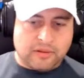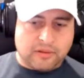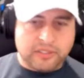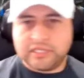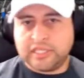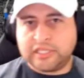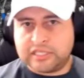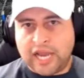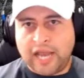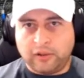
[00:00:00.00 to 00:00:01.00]
this is not the
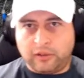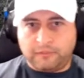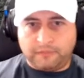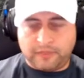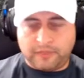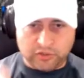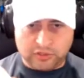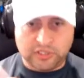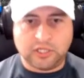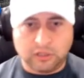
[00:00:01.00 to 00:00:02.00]
title that you
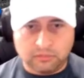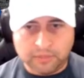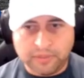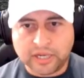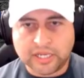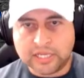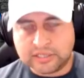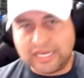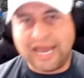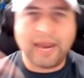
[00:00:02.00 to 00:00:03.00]
see here on my
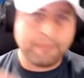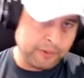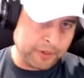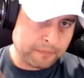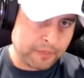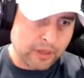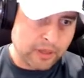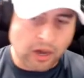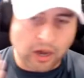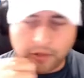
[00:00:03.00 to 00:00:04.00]
podcast that I put
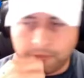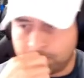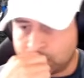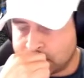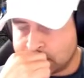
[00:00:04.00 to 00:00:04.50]
on